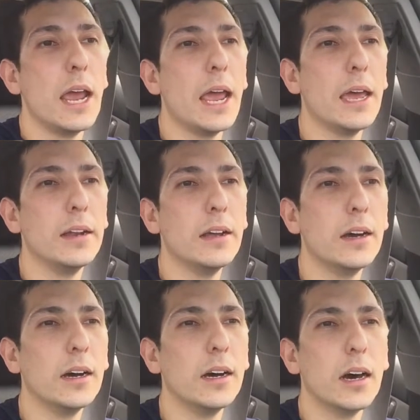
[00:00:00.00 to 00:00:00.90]
And
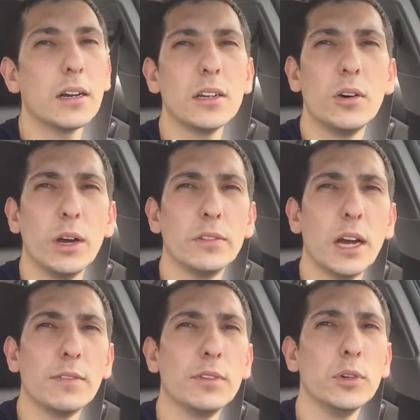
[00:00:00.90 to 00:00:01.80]
uh, I don't know, I,
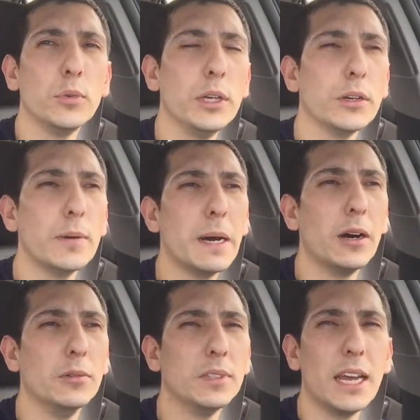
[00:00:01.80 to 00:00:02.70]
I, feel weird
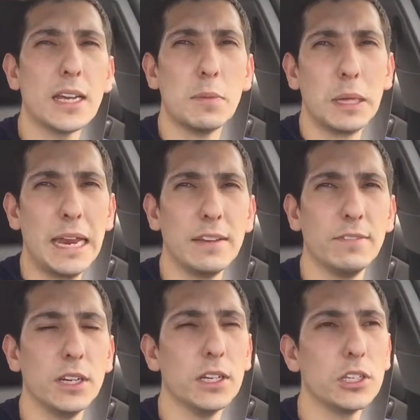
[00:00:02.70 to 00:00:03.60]
about getting a Planet
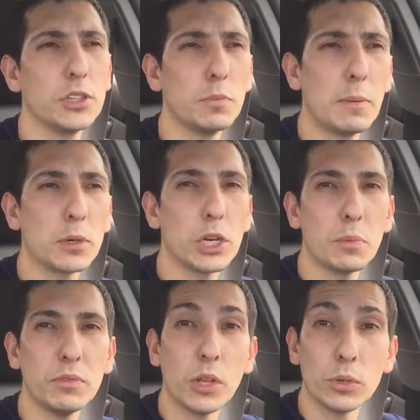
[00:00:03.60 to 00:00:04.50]
Fitness membership,
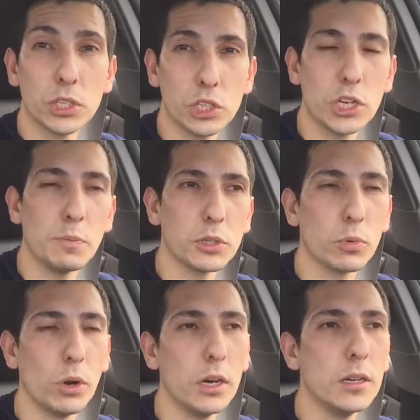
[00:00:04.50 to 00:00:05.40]
even though it's the cheapest
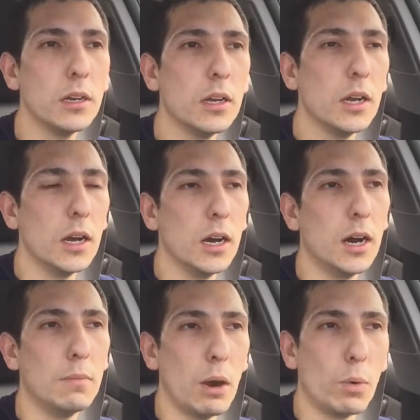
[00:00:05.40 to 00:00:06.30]
one.
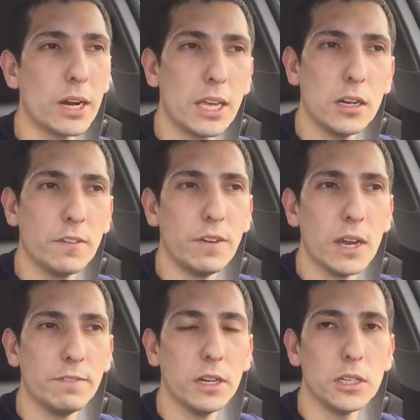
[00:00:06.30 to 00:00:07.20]
Um, I want to get a
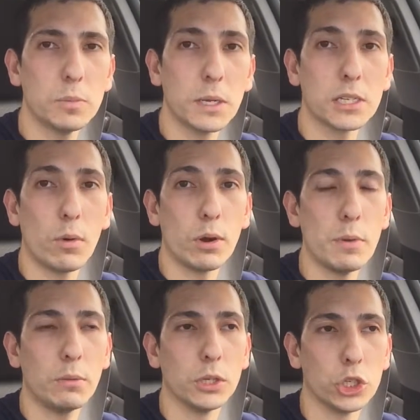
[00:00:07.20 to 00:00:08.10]
Defined Fitness because I want to
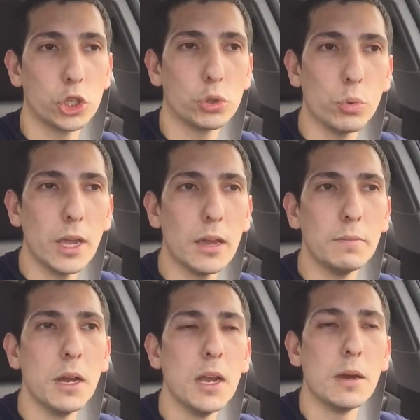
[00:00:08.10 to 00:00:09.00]
be able to
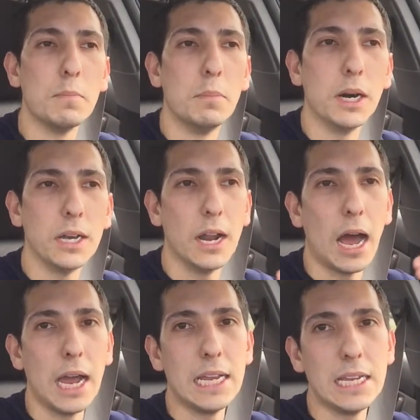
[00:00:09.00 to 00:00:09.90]
swim, but
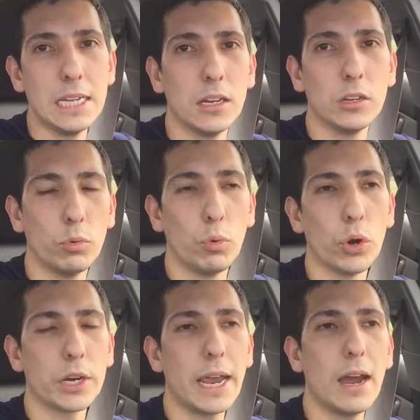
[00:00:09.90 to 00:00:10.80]
I
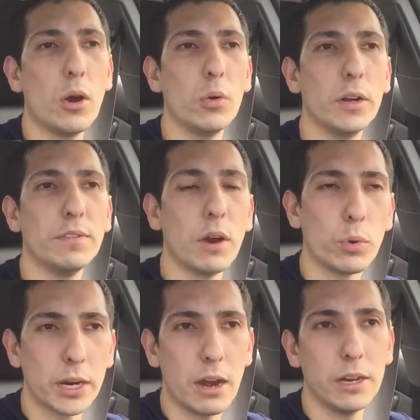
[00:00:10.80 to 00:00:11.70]
work out, if I
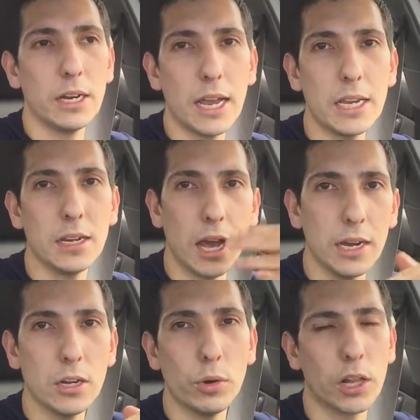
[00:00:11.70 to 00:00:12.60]
work out at night,
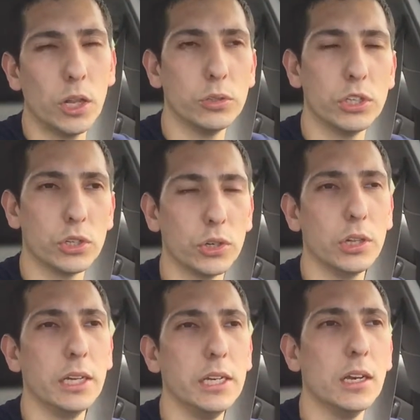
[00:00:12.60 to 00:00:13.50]
I know it closes
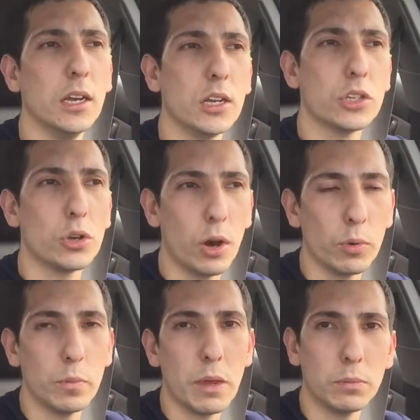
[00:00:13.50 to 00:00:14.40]
early, so I
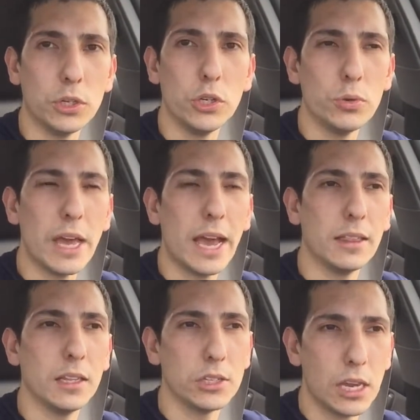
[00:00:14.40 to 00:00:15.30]
wouldn't be able to do
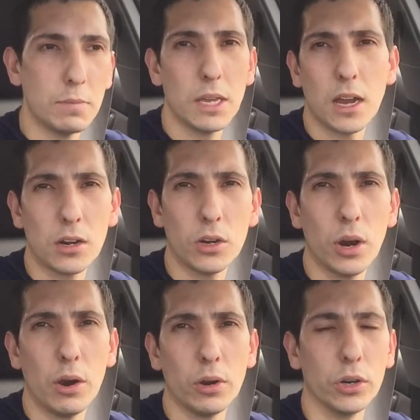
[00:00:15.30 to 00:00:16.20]
that. And then, same thing, I don't know
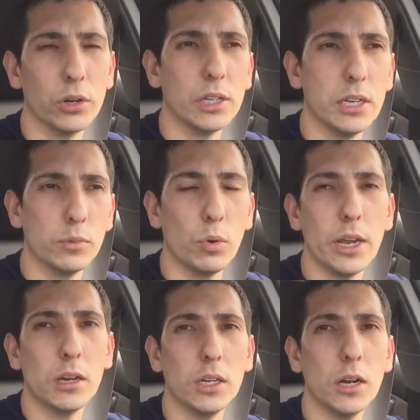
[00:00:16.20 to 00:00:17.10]
how early
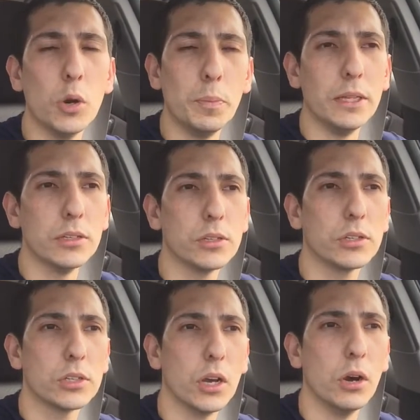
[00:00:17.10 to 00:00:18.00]
it, it opens,
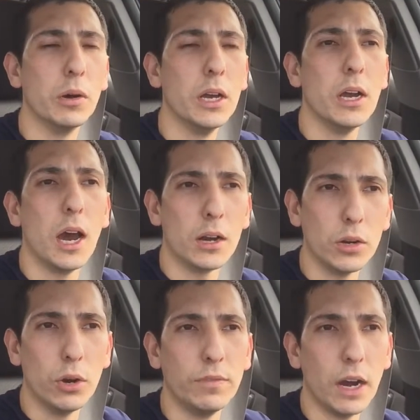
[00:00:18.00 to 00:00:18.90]
so I
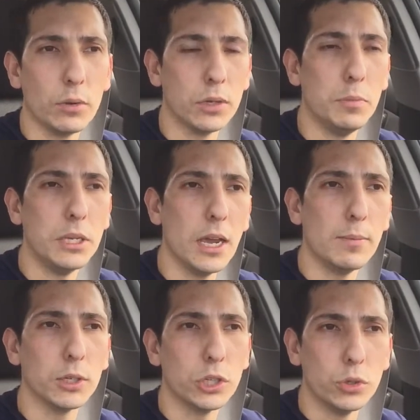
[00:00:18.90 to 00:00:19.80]
don't know if I would be
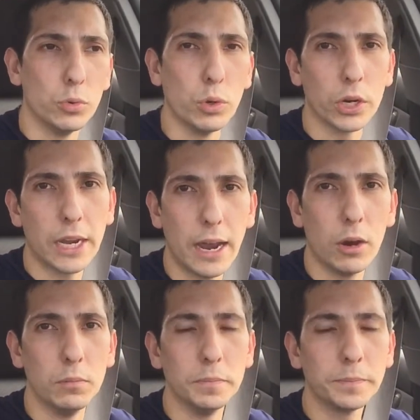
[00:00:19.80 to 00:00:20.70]
able to work out.